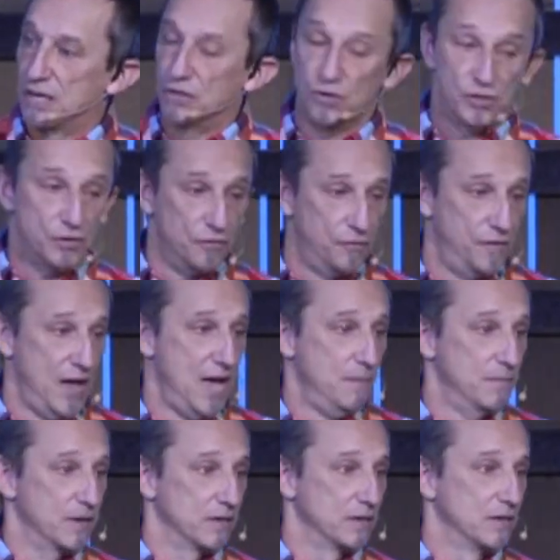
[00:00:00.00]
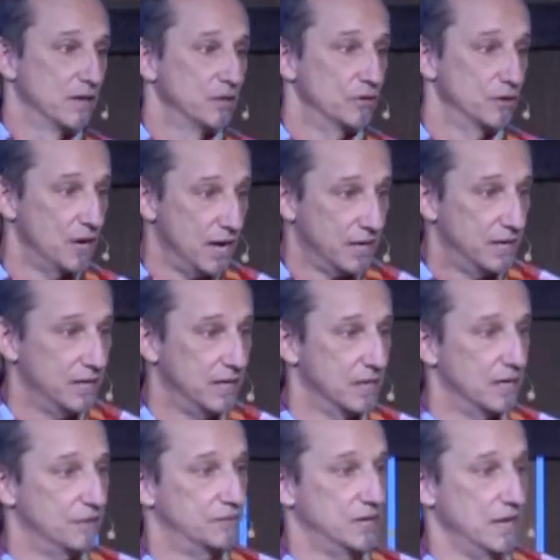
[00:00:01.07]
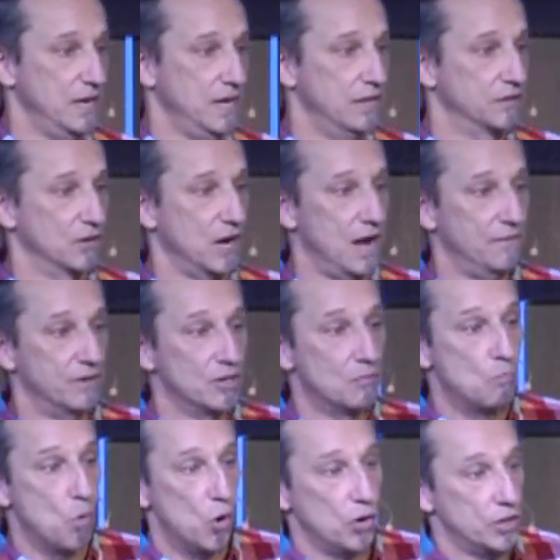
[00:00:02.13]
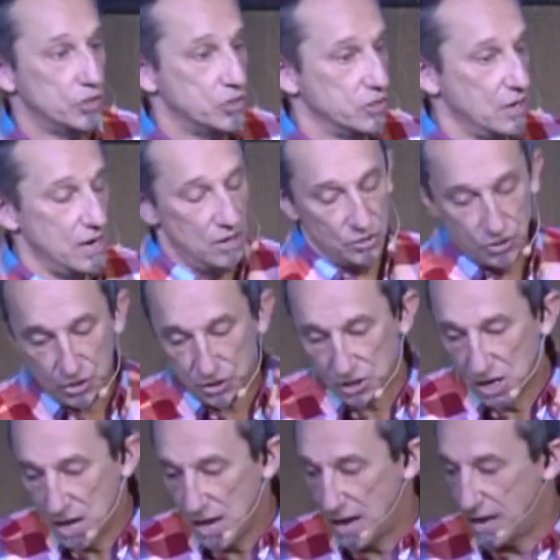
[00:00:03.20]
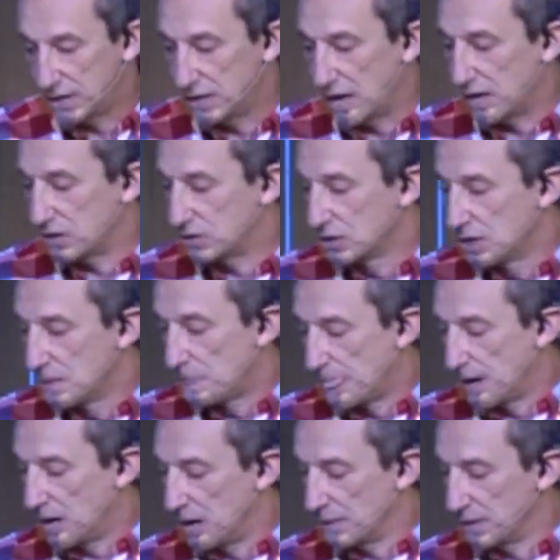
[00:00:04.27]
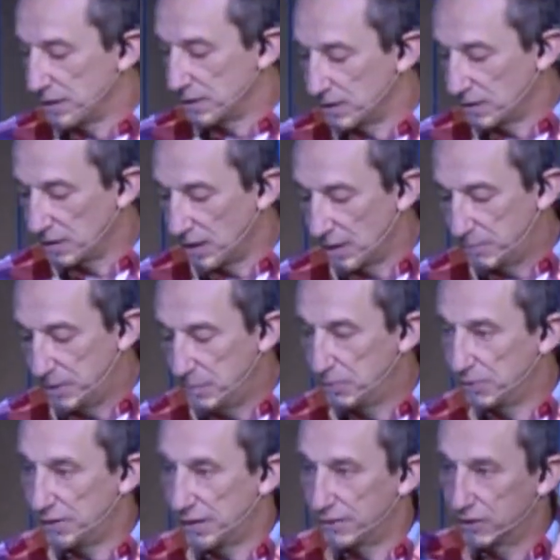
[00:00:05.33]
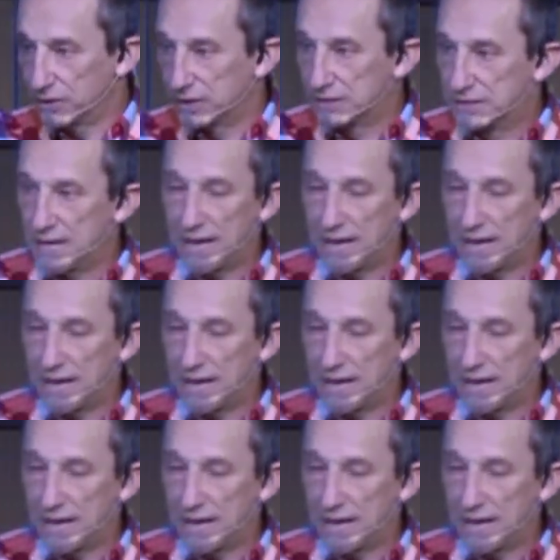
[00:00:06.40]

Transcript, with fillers: There's a famine. They're not getting enough to eat. They're having to mortgage their houses, and, and uh, uh, people that they're in